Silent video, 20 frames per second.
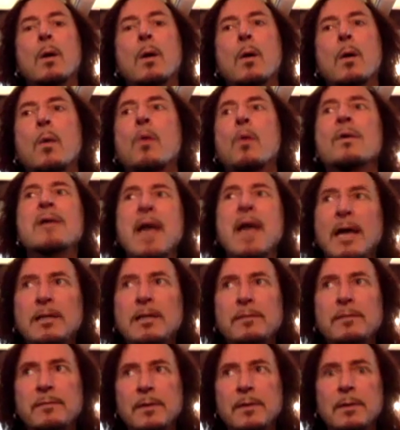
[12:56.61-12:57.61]
or
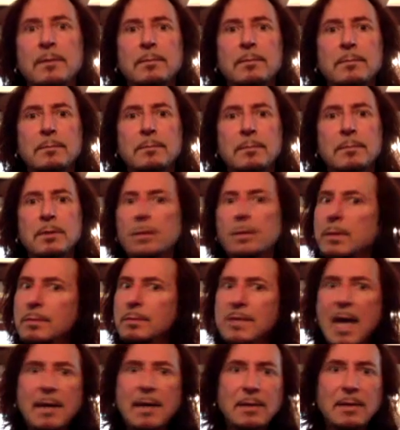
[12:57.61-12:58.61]
Nashville. So he was
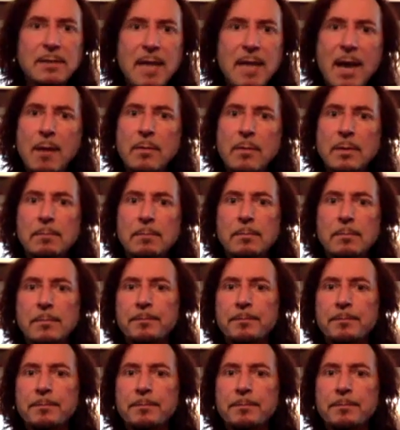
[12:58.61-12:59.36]
out of town.